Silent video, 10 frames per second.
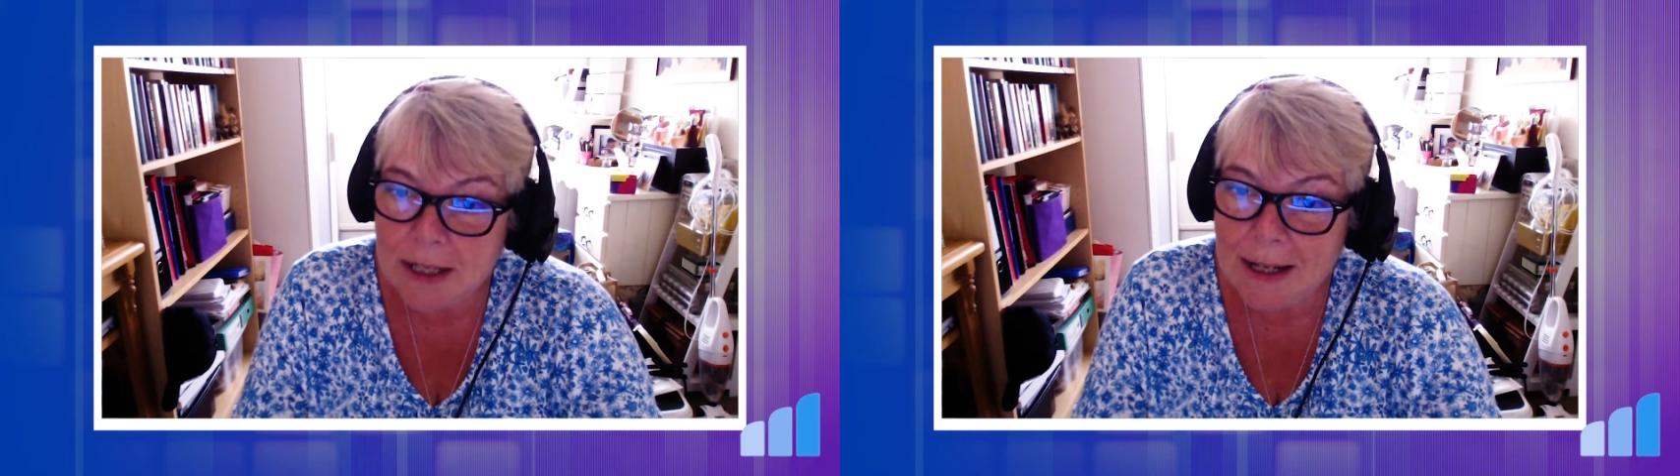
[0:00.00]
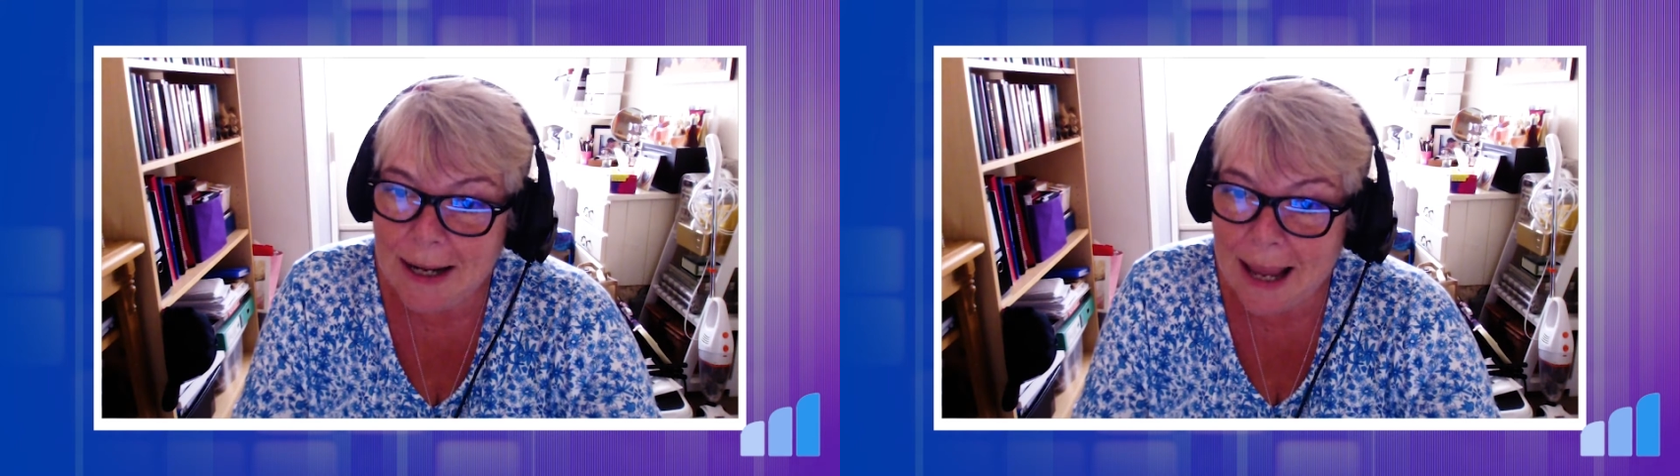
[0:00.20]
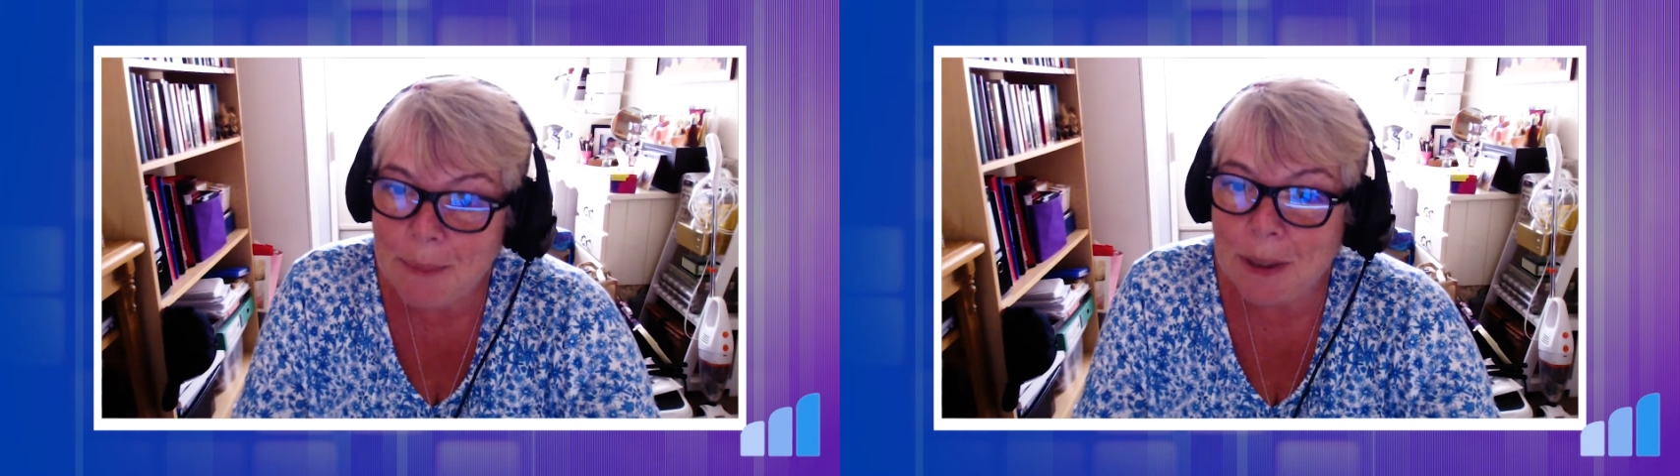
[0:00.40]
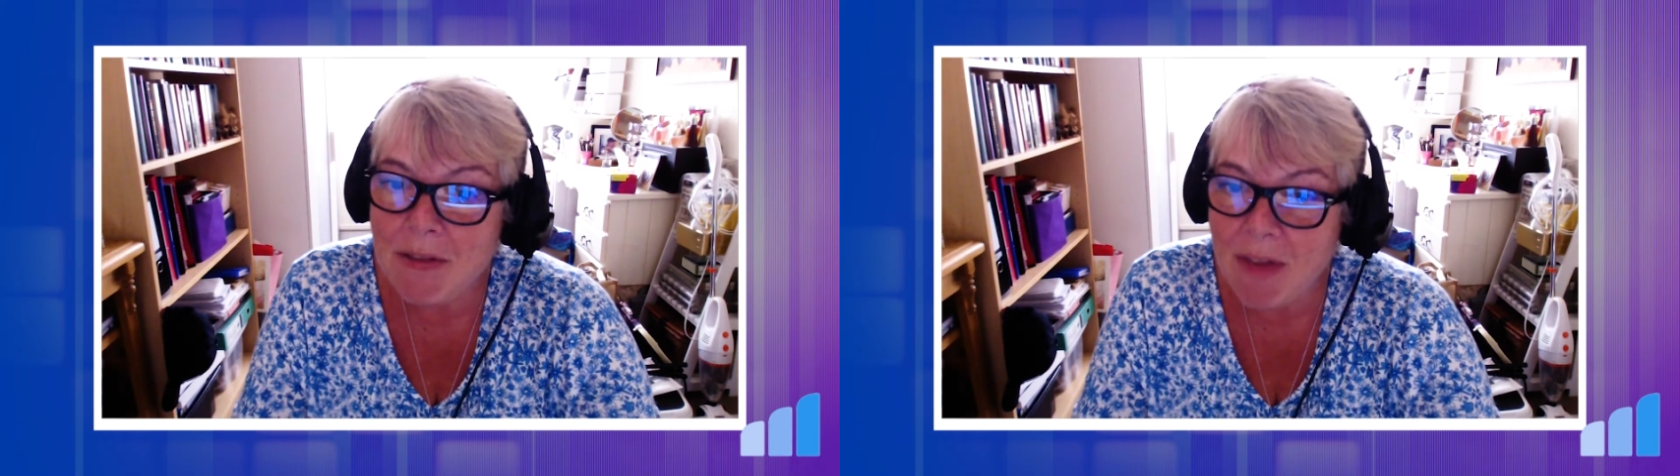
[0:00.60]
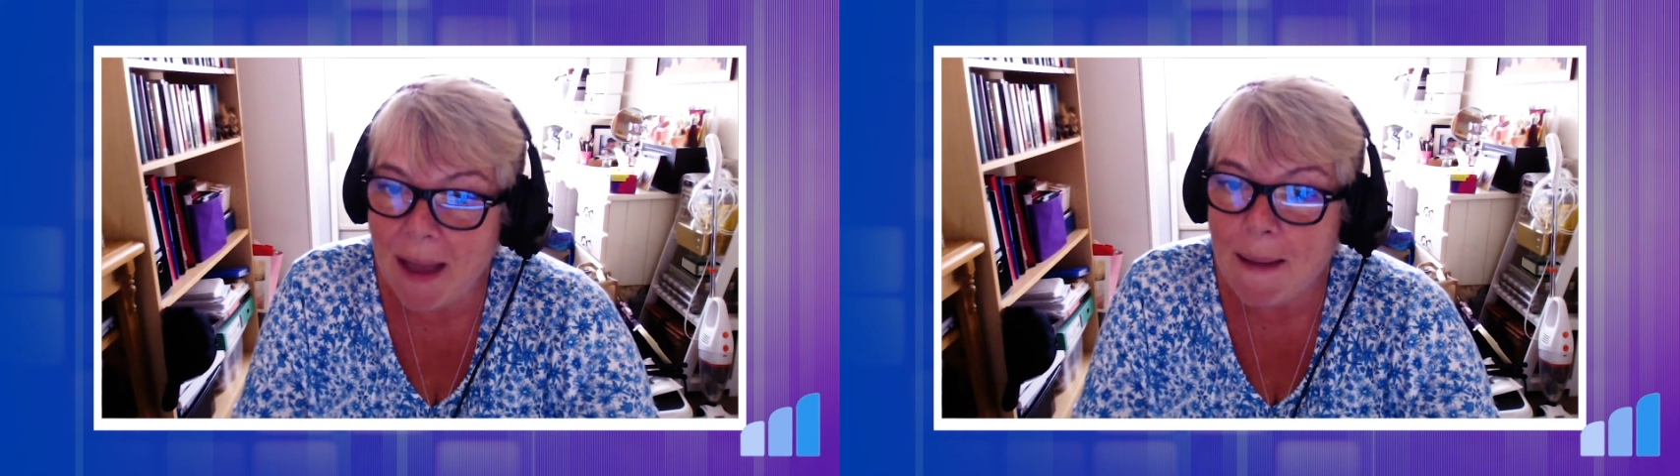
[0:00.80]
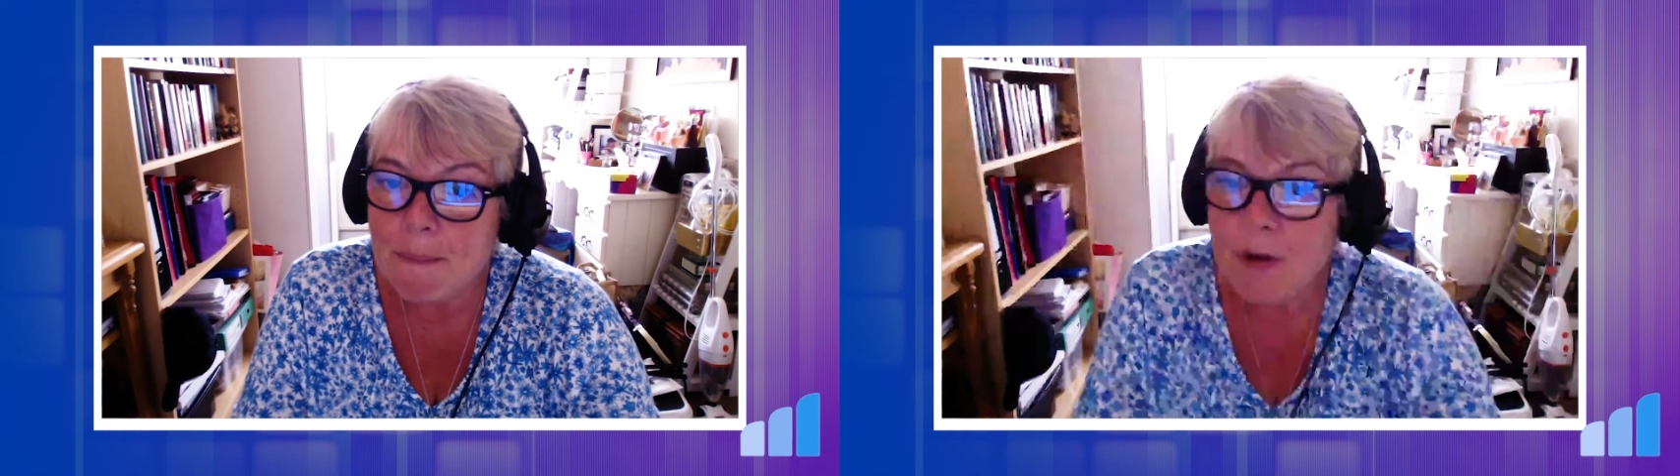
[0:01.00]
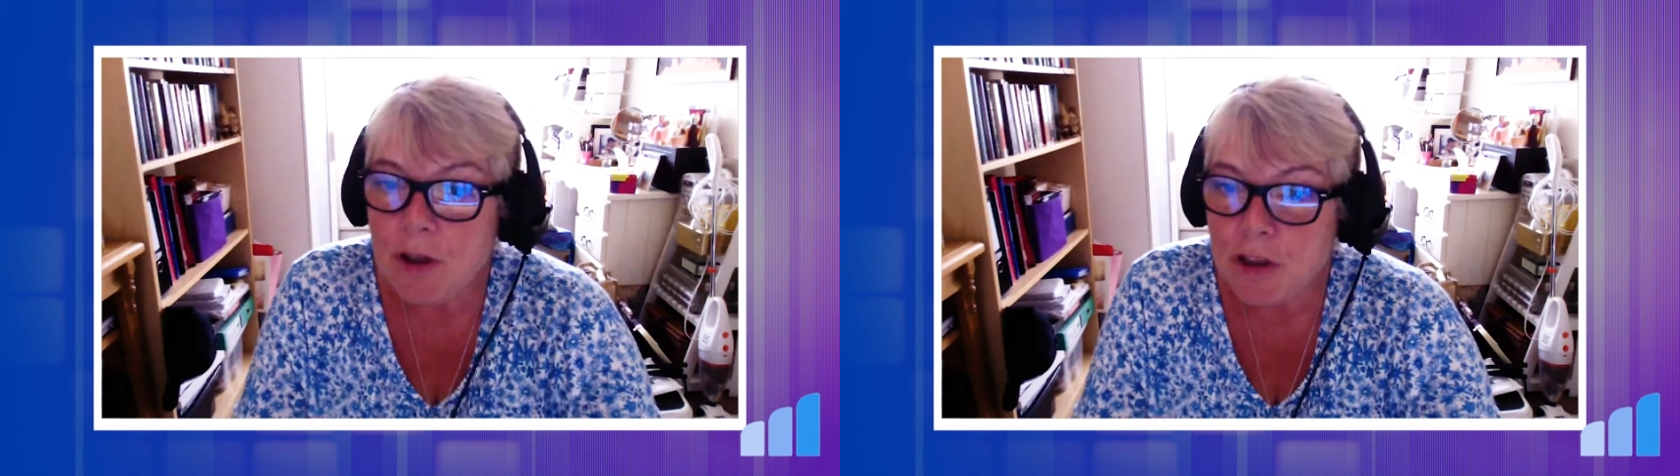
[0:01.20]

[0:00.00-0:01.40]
and enabling them